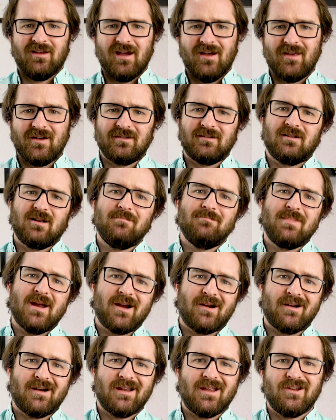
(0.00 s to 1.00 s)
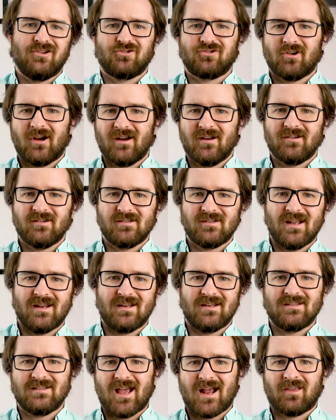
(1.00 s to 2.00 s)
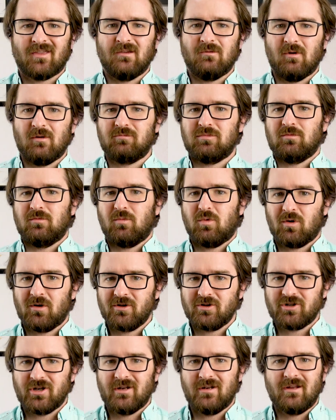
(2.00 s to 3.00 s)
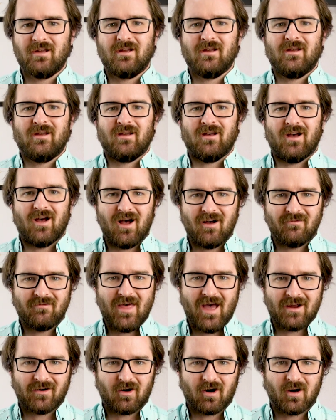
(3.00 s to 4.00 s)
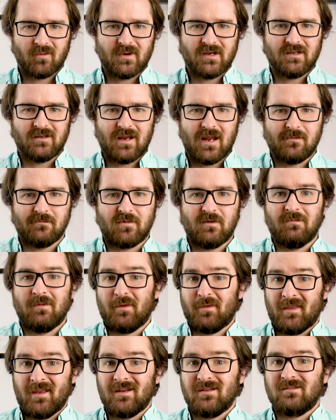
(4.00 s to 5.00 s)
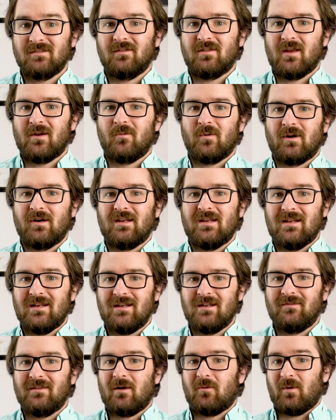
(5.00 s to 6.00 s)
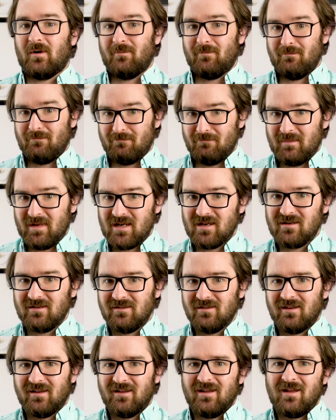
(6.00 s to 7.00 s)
and then compare it and try and understand exactly what proportion of that carbon came from the things that they were eating that were meat